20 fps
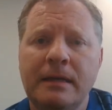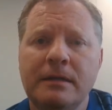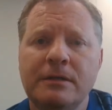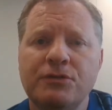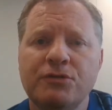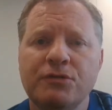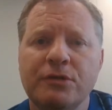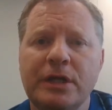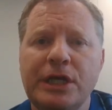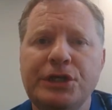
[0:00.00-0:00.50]

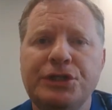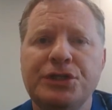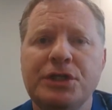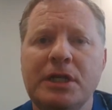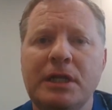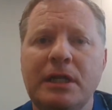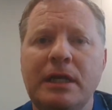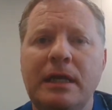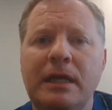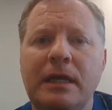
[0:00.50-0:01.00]

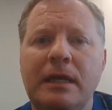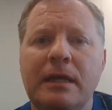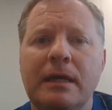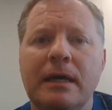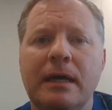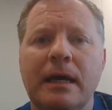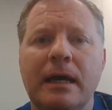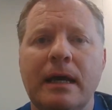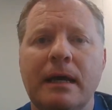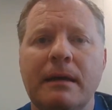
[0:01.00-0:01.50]
traditionally,
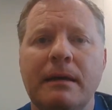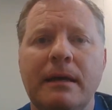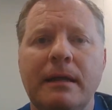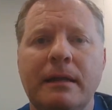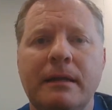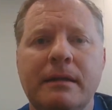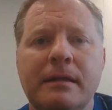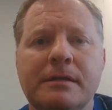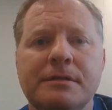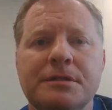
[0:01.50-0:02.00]

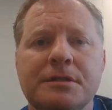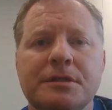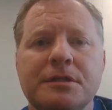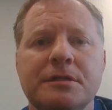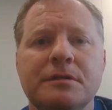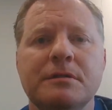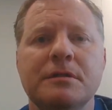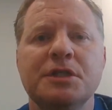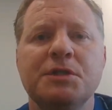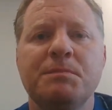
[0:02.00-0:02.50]
and this
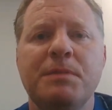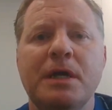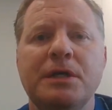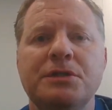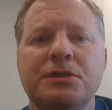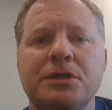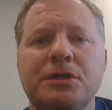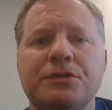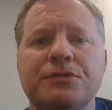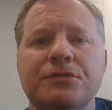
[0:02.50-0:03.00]
is
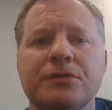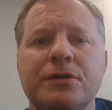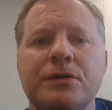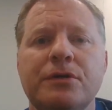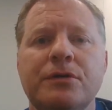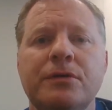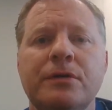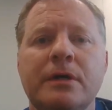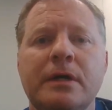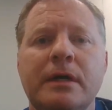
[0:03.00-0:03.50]
especially
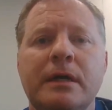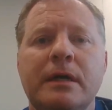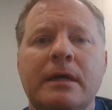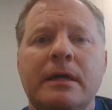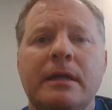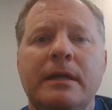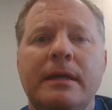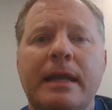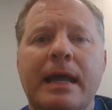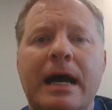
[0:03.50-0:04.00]
true
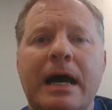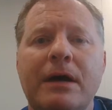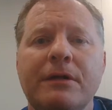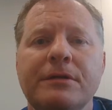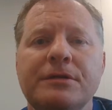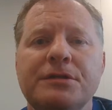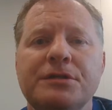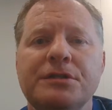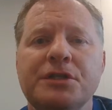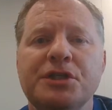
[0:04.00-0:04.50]
now,
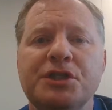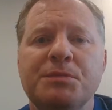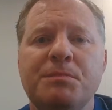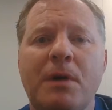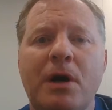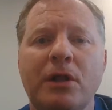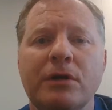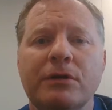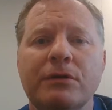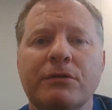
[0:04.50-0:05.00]
this is a
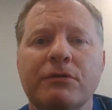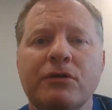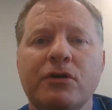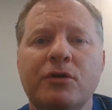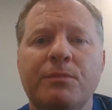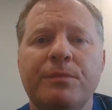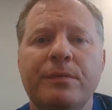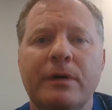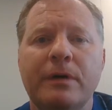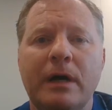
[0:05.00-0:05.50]
smaller
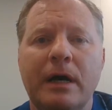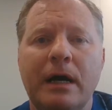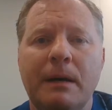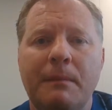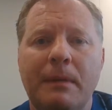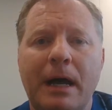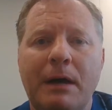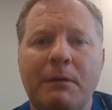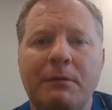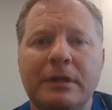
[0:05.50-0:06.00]
group.
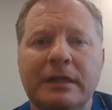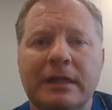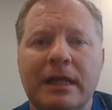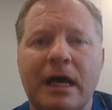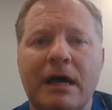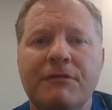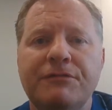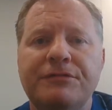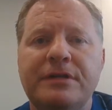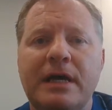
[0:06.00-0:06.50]
I would
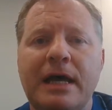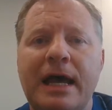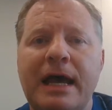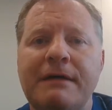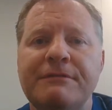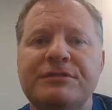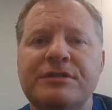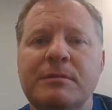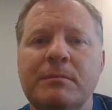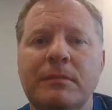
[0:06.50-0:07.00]
love to
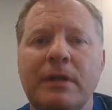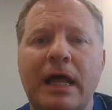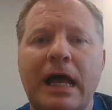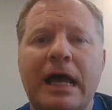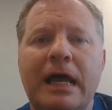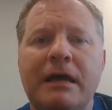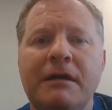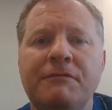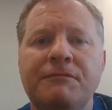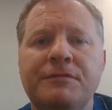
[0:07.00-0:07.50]
have some
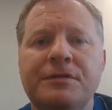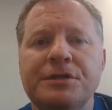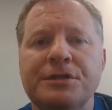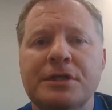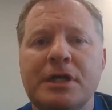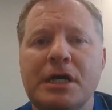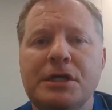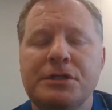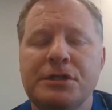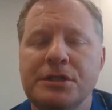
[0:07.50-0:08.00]
live
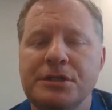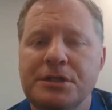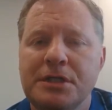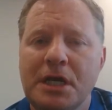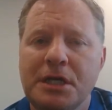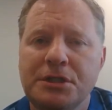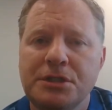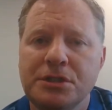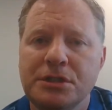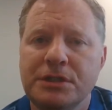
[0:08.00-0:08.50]
discussion
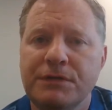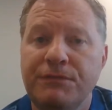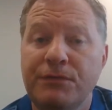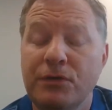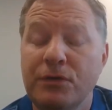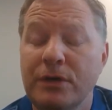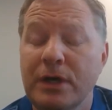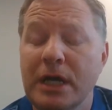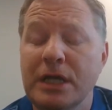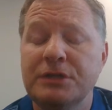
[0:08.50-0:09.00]
sessions if
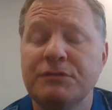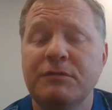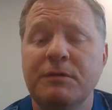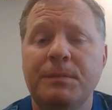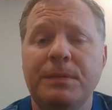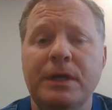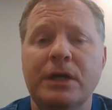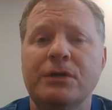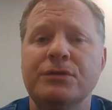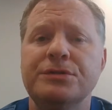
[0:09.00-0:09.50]
you guys would
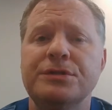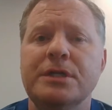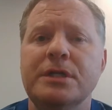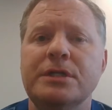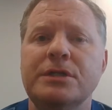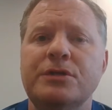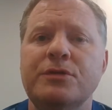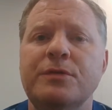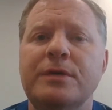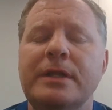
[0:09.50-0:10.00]
be interested
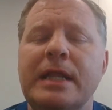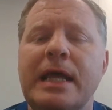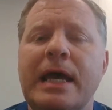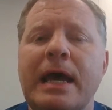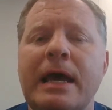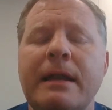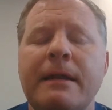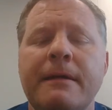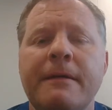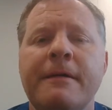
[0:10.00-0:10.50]
in doing
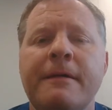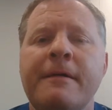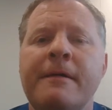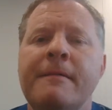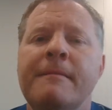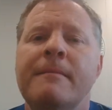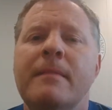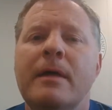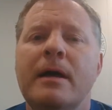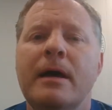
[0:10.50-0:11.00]
that.
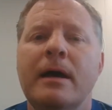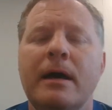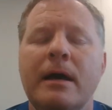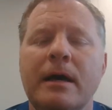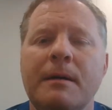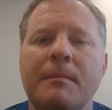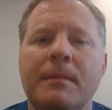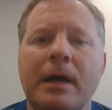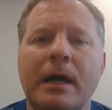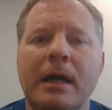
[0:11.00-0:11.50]

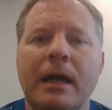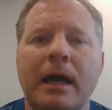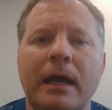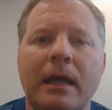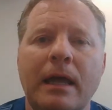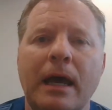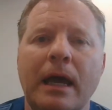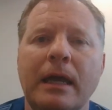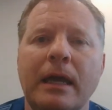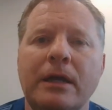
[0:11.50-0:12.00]

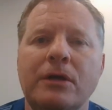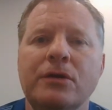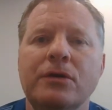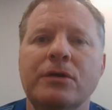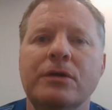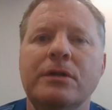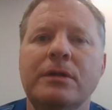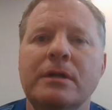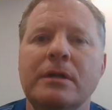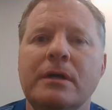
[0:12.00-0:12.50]
I
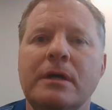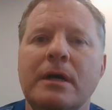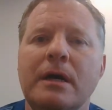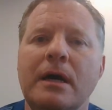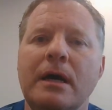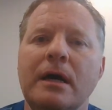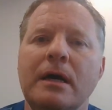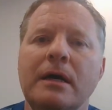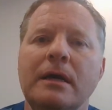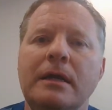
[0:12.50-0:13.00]
could
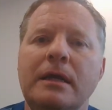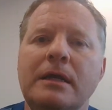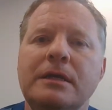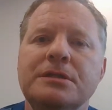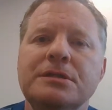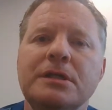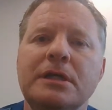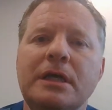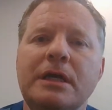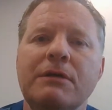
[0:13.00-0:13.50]

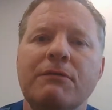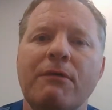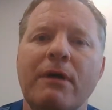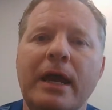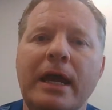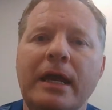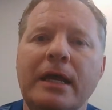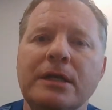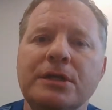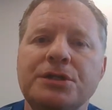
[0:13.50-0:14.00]
easily
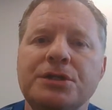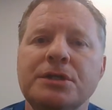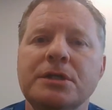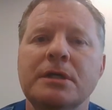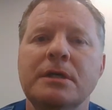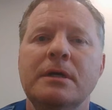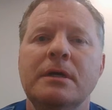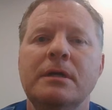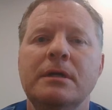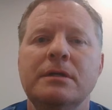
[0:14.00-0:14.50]
arrange
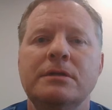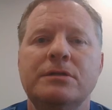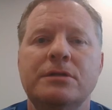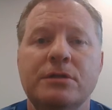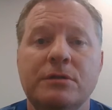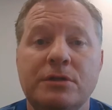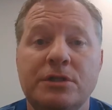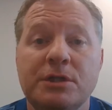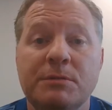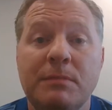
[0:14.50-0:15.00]

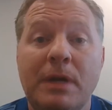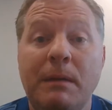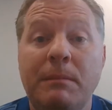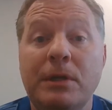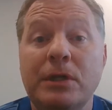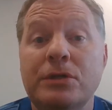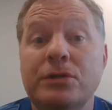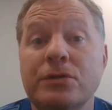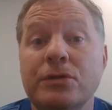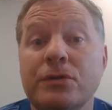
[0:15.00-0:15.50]
to
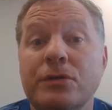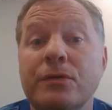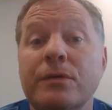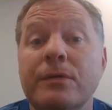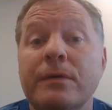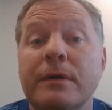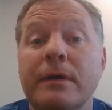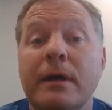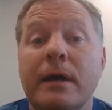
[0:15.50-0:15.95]
maybe do